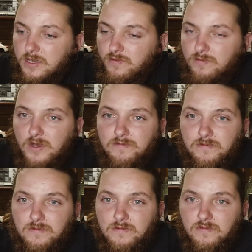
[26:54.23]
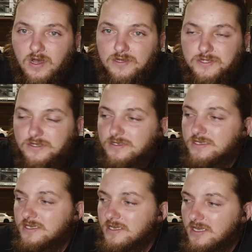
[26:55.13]
my boss,
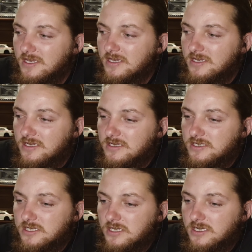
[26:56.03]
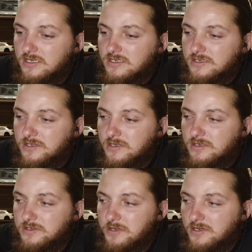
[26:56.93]
she
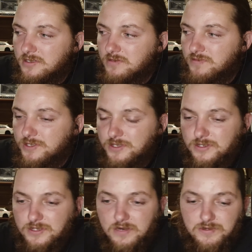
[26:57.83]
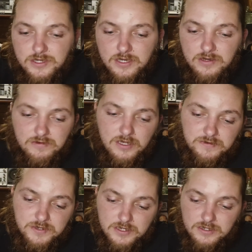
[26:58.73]
started her business and everything. I would love
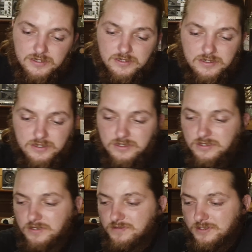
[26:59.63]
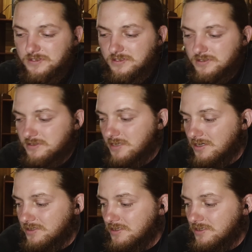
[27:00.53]
to even talk to